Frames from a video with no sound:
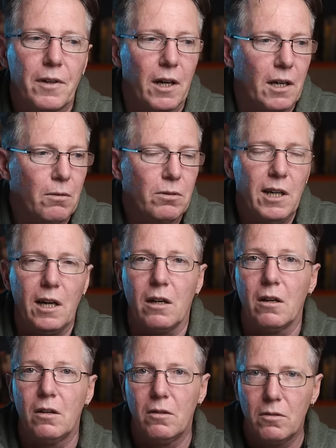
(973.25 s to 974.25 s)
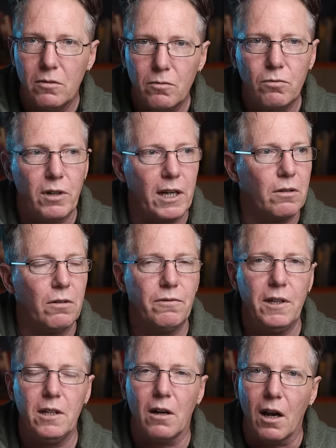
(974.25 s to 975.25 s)
And I will say, really cool
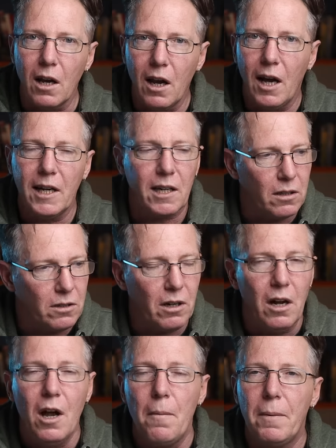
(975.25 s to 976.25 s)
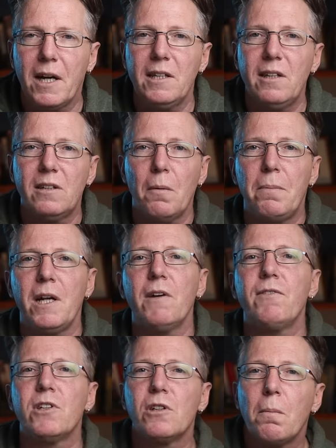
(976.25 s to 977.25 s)
video. I like it. Yeah, because it's a bit
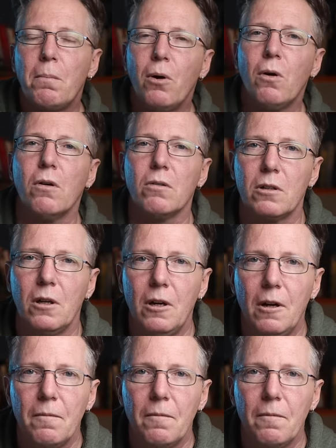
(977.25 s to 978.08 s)
of a support.